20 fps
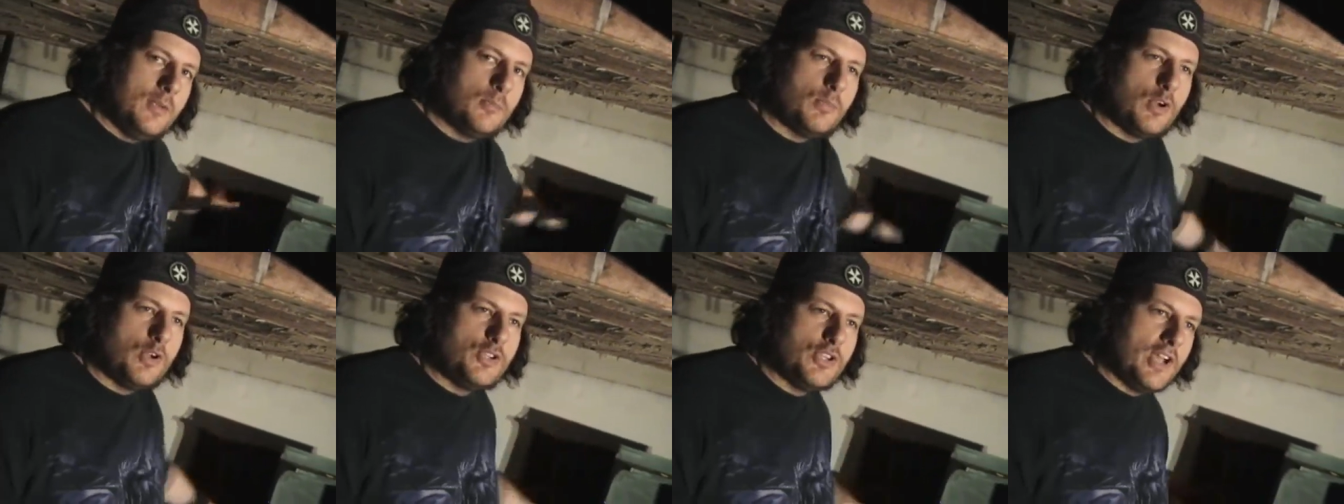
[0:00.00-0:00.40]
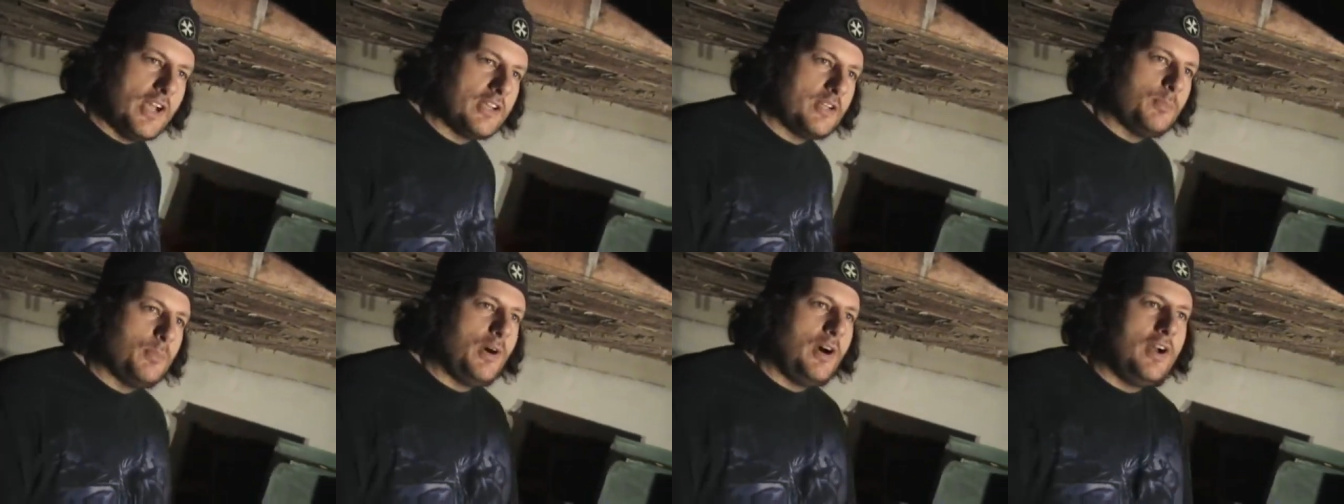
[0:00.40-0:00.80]

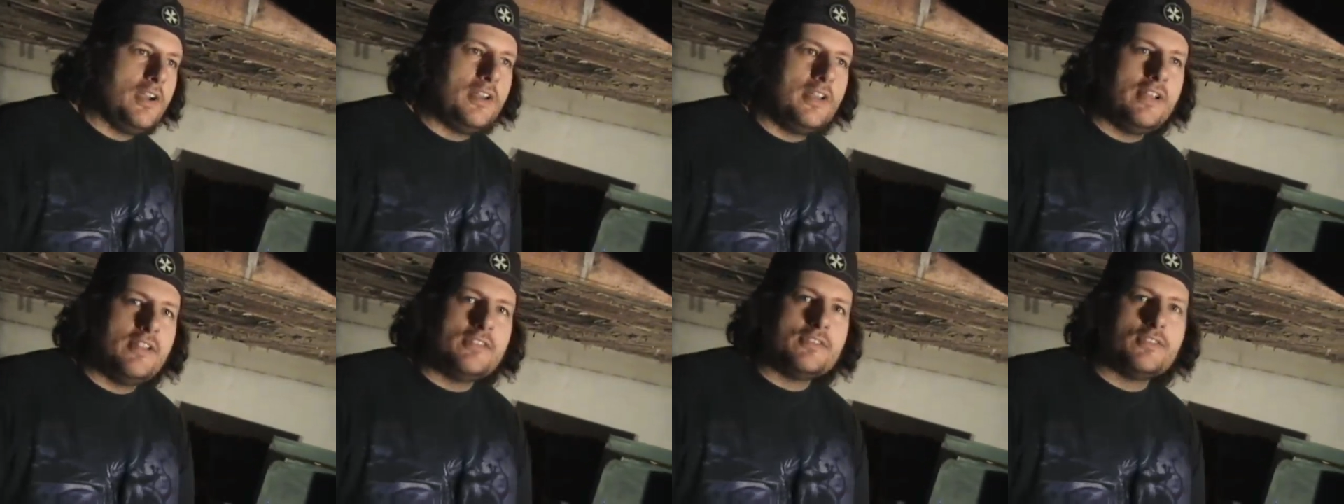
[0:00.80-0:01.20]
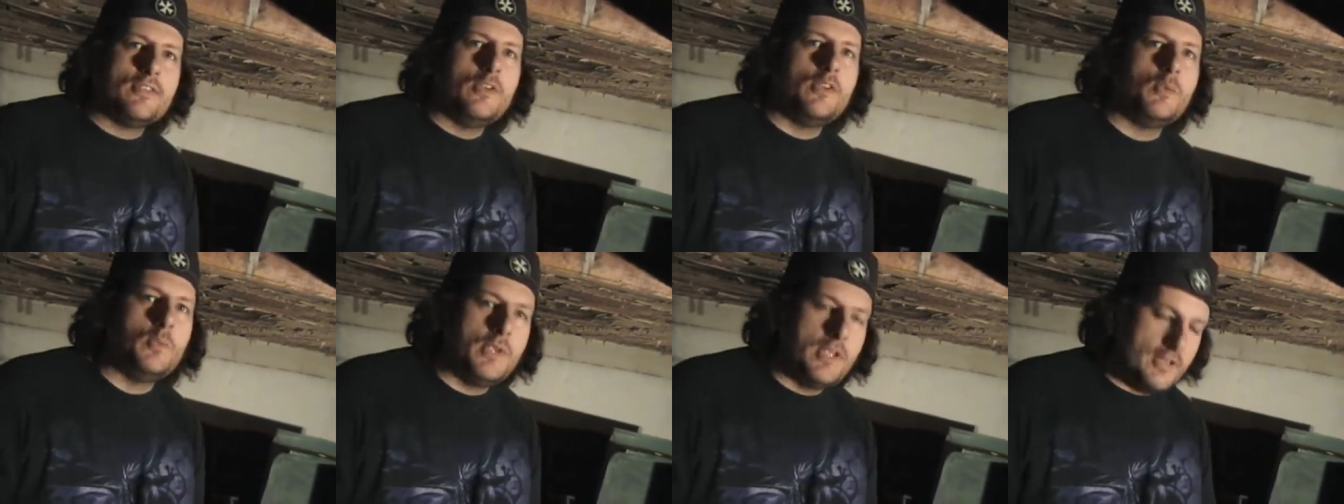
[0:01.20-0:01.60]
project upon it,
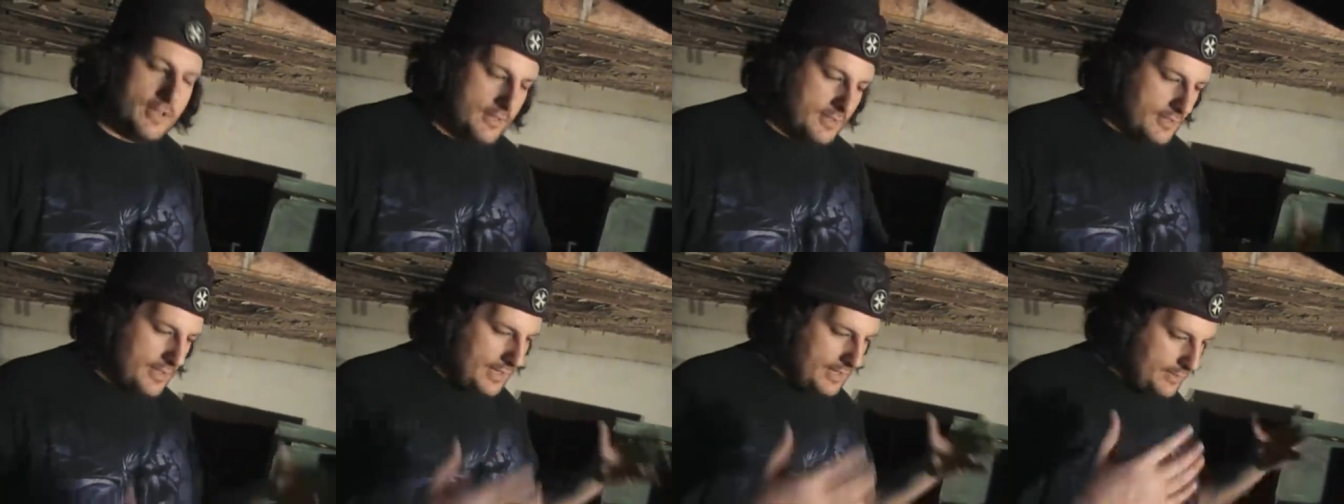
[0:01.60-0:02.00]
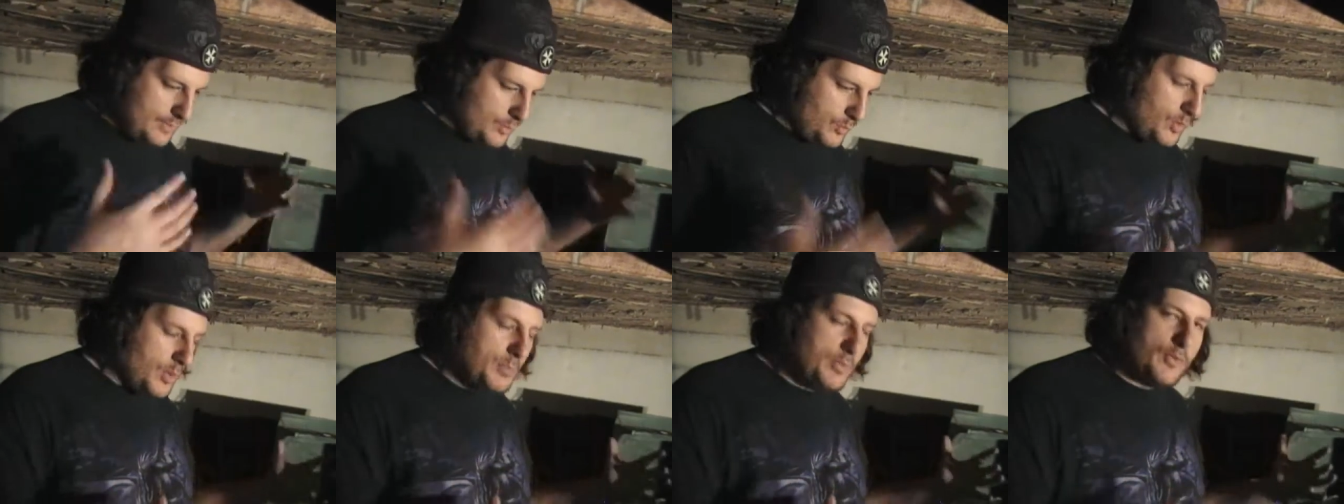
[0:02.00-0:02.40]
so that we can take
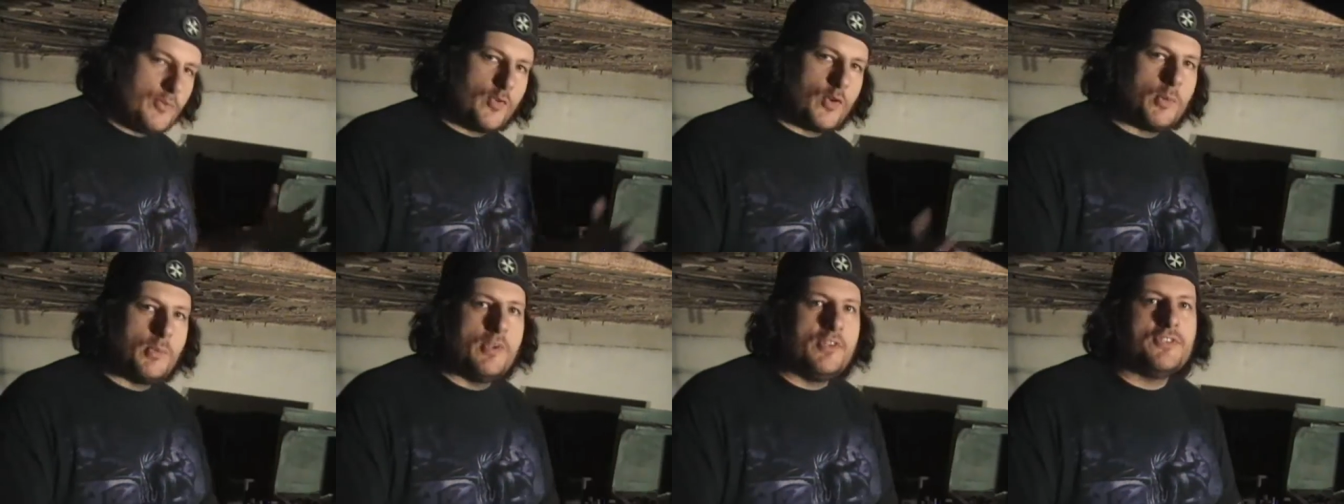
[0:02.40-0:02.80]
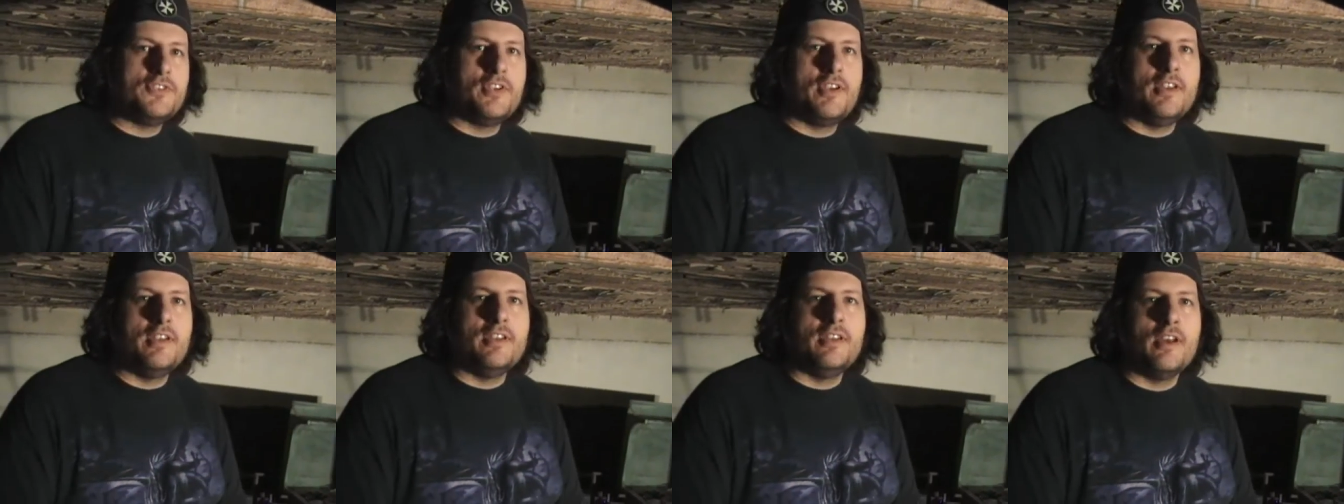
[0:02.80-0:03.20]
the one performance
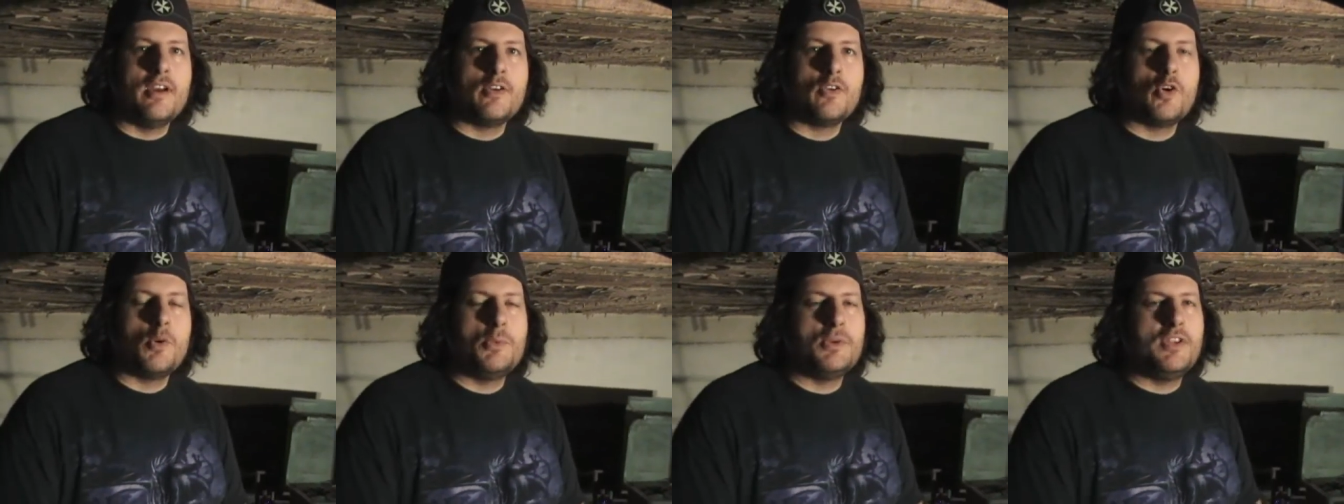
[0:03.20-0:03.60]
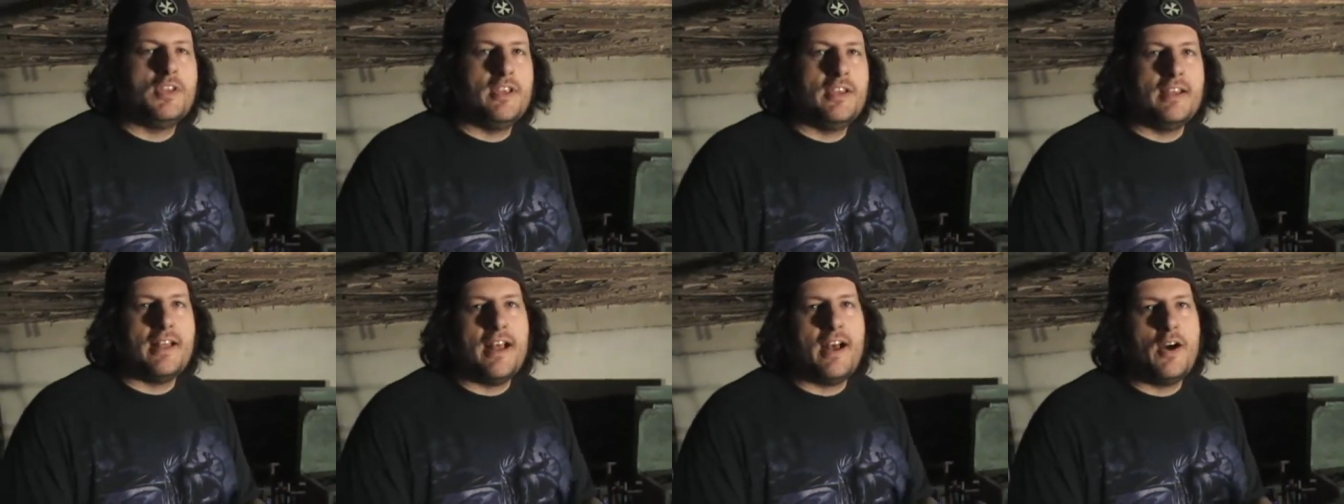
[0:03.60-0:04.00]
and uh, chroma
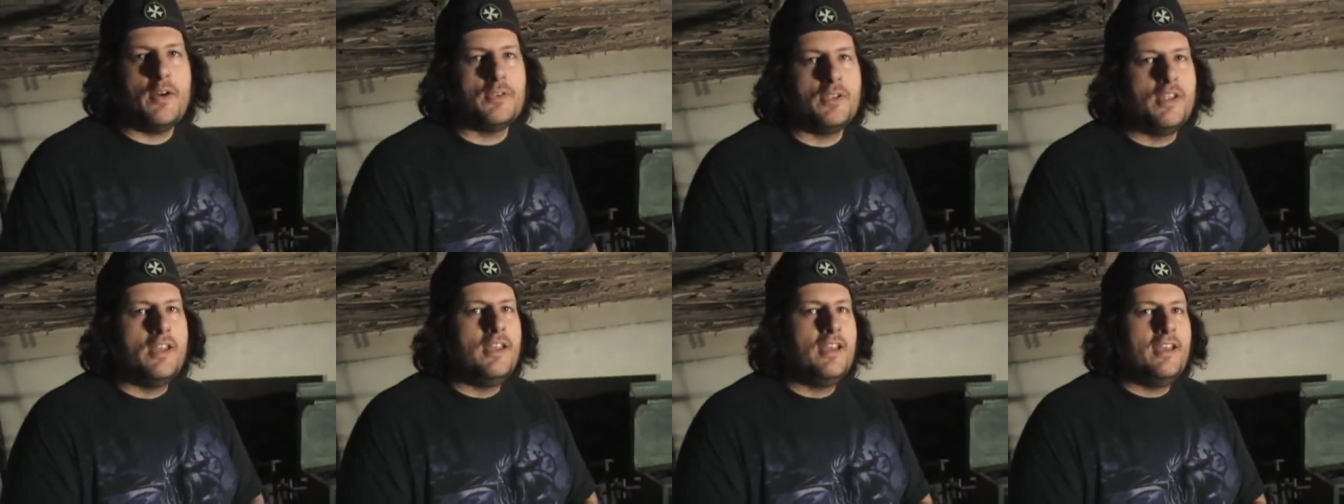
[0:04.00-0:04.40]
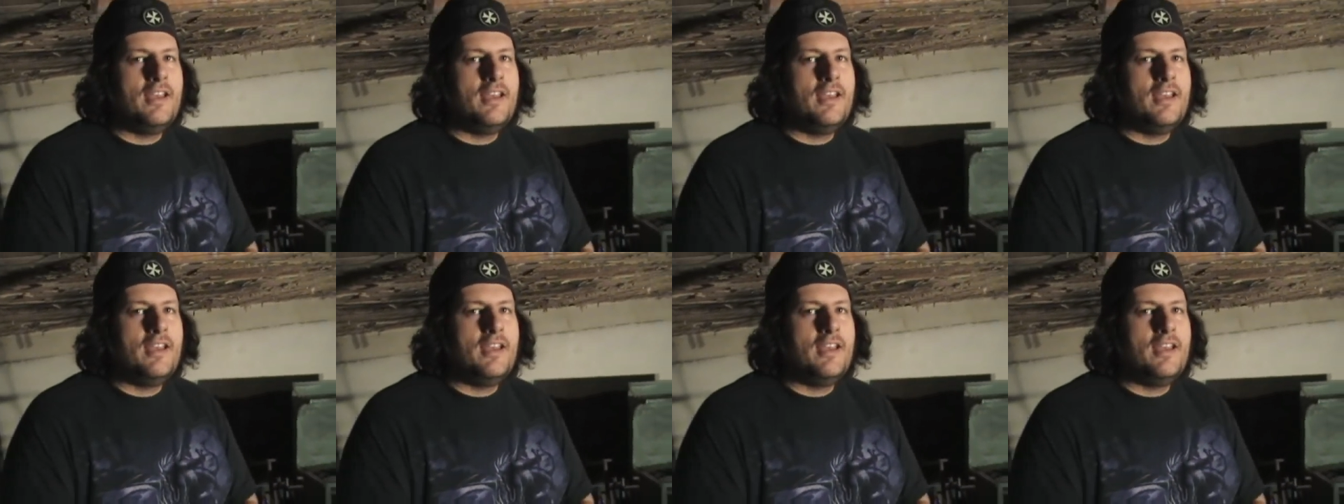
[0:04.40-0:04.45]
key it out